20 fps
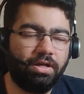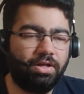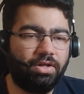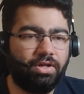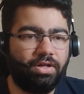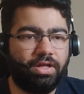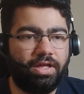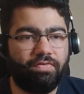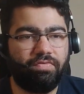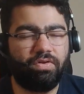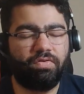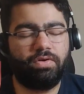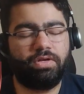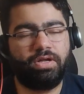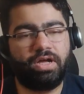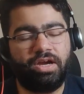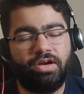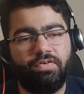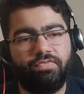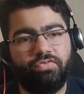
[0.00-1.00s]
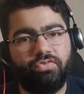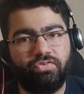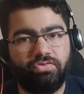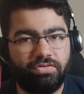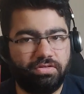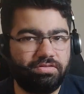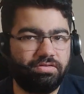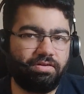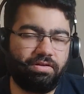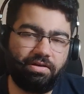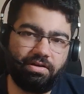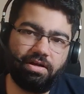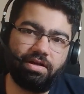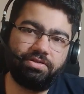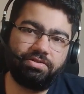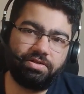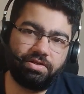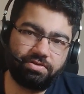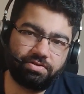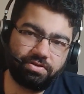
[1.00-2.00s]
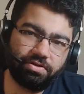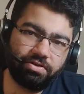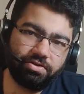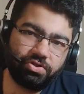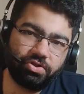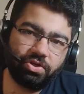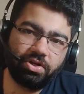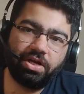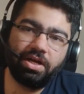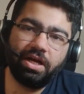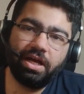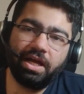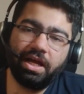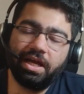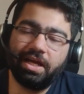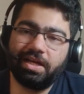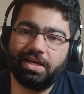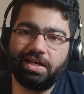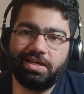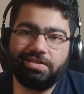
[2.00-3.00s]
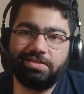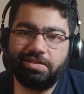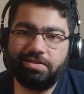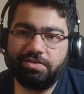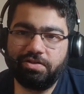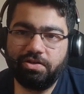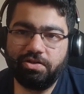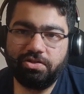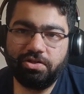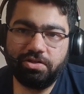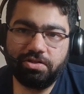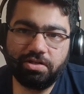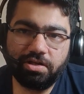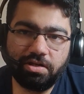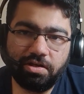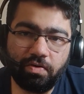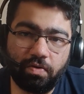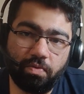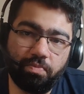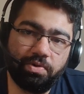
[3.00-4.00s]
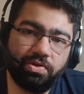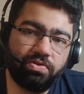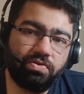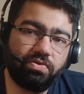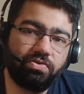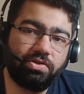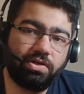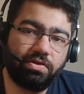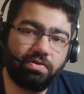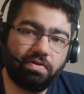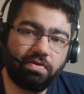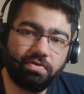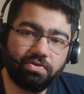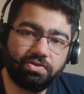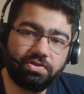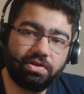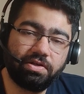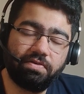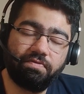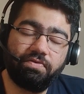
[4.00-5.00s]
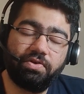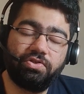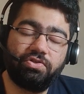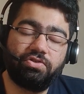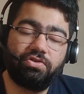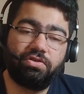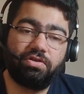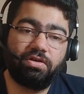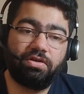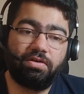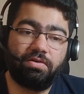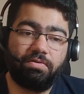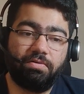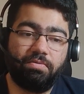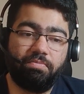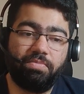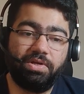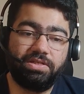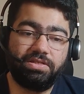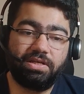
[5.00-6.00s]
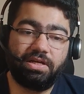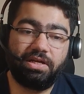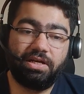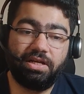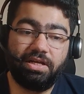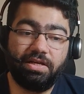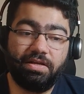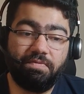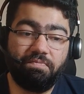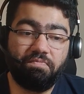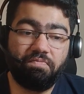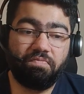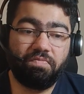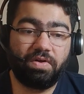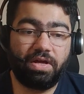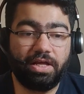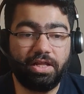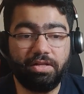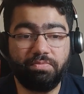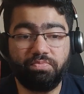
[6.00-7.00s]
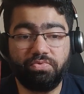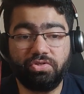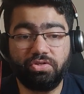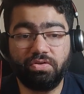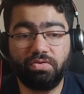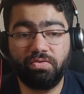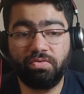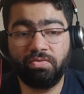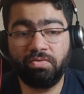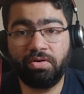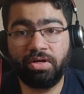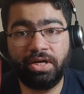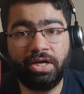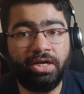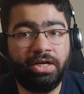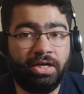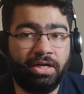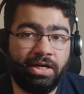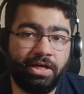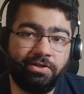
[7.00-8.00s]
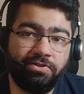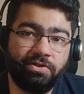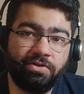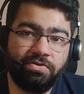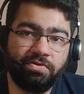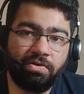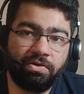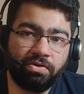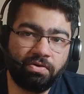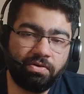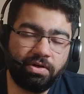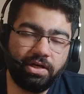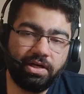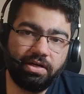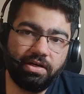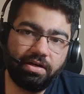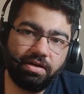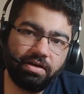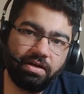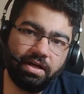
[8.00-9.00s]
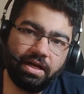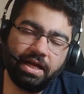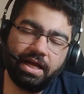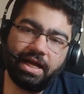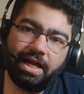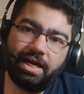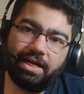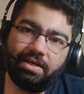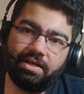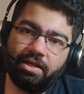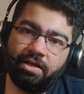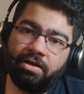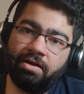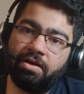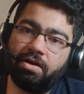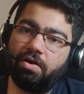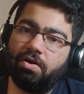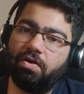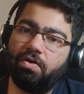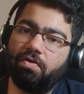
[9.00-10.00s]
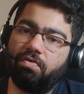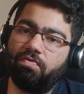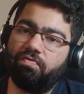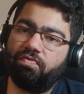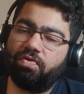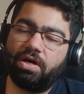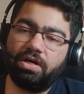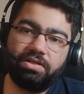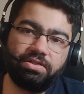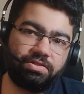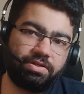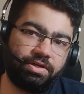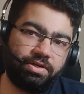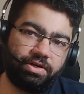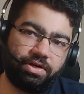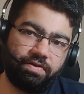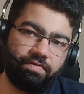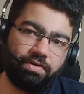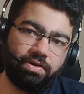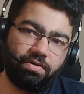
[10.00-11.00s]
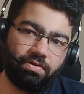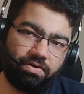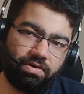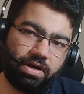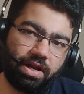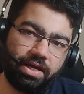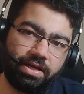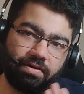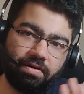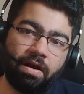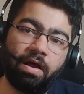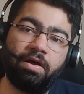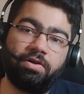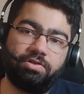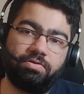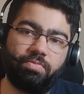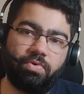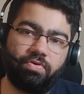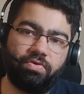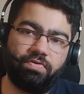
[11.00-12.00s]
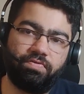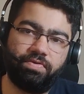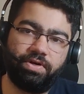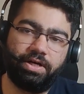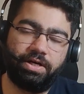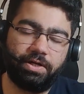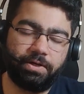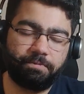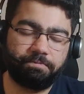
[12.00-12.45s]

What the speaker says: everyone kind of uses Elasticsearch. Elasticsearch is a open source technology which basically helps you create indexes on your data and then allow fast retrieval on like large amount of data.